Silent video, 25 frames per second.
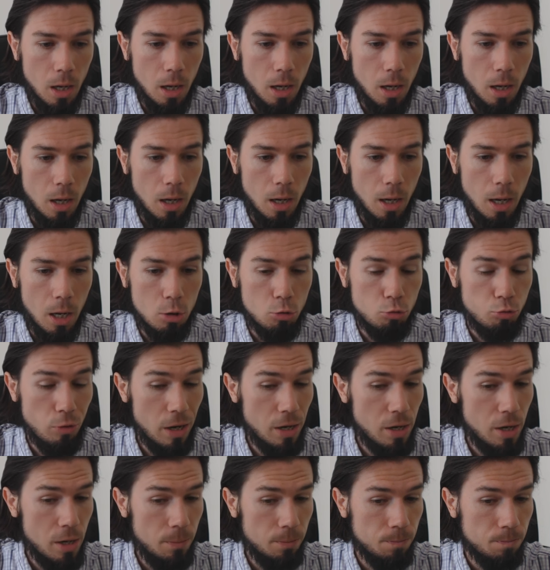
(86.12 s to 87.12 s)

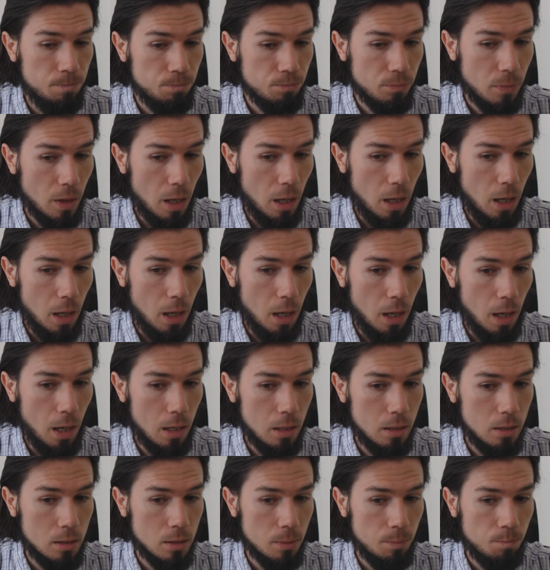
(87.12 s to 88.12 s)
ready,
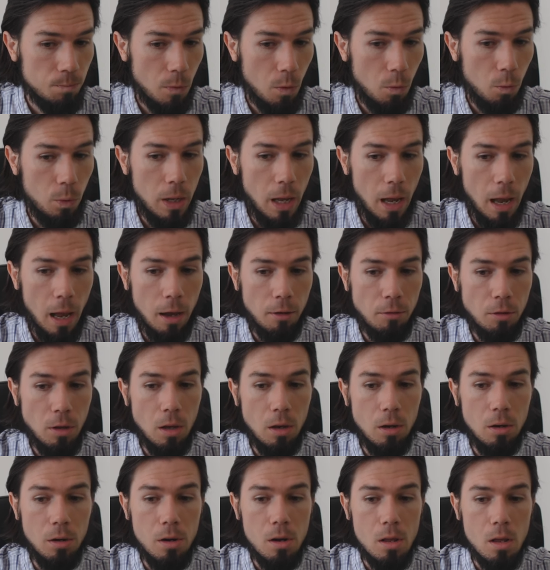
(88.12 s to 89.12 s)
and we have
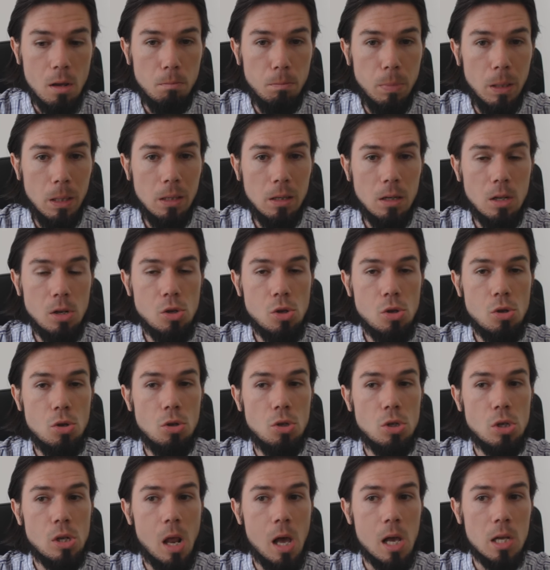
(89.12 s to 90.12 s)
here the ability to
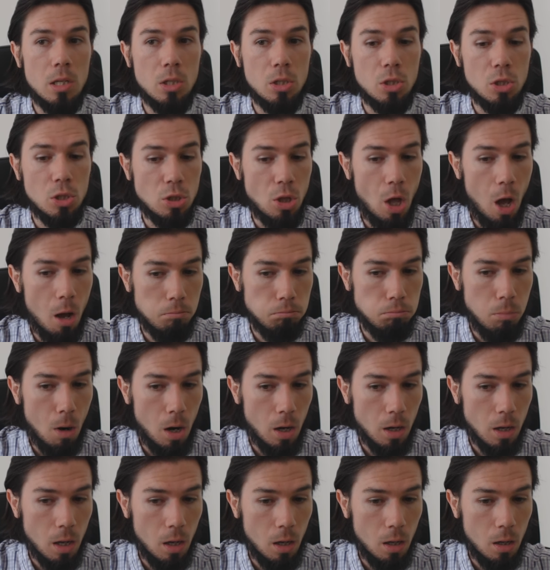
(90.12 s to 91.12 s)
utilize the stop
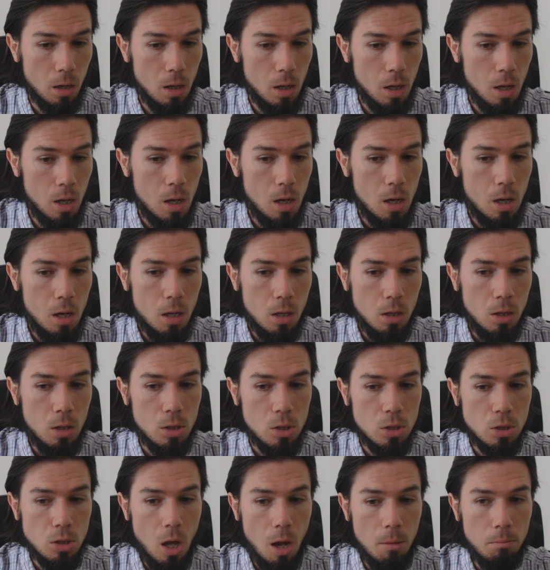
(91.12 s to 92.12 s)
market.
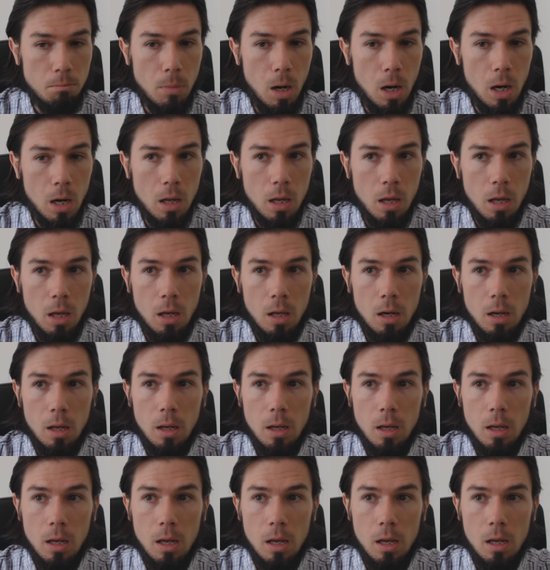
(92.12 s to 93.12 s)
The stop
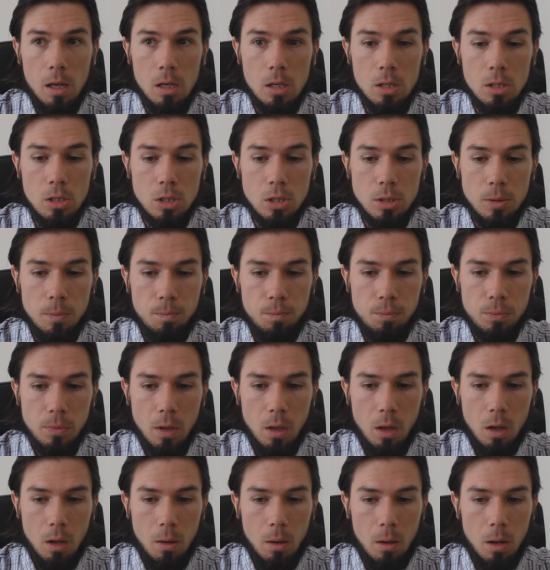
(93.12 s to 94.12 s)
market is
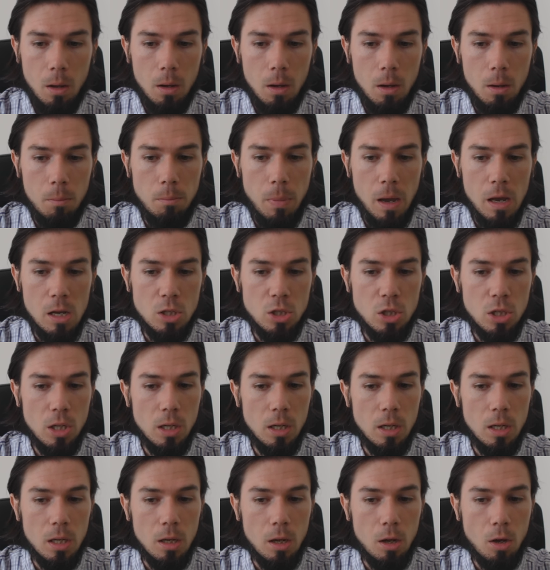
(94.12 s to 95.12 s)

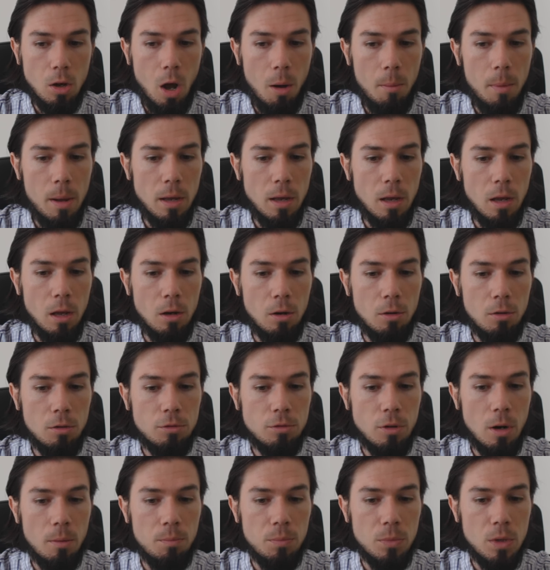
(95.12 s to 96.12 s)
basically coming in
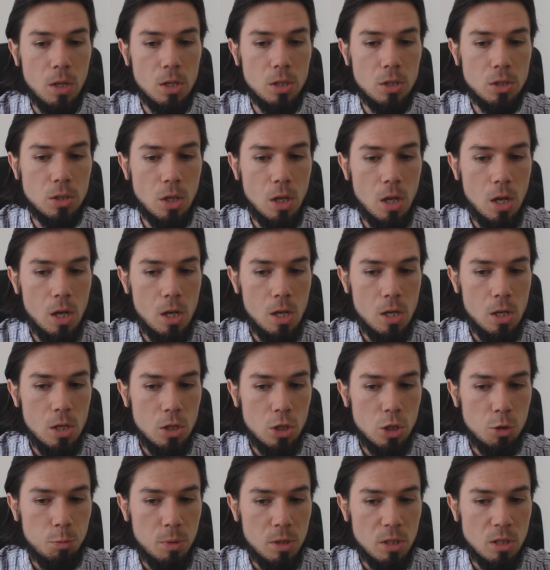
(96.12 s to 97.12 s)
from this
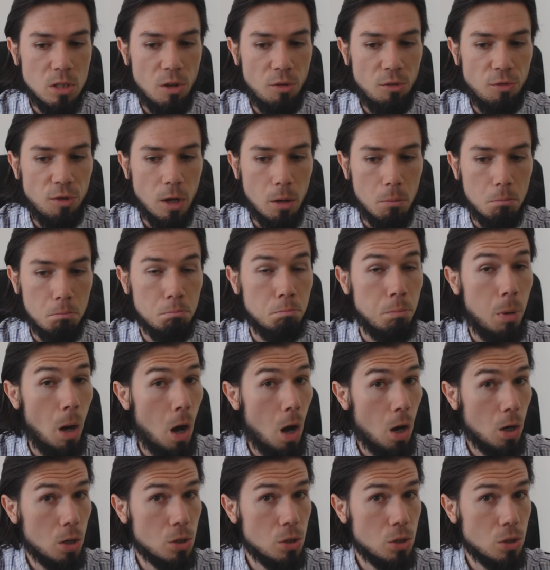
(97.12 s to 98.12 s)
specific
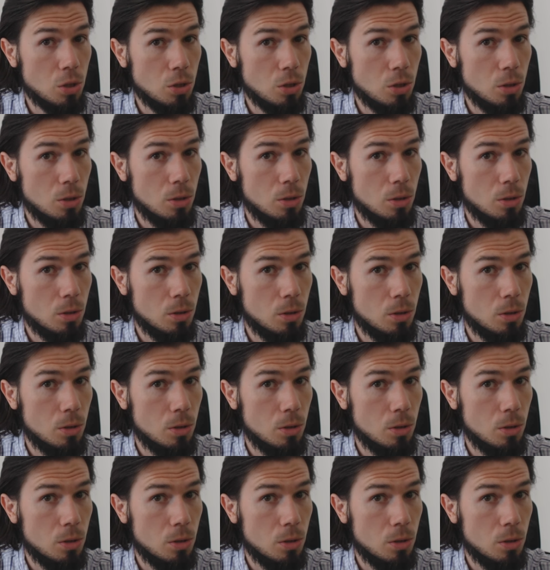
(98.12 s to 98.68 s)
box,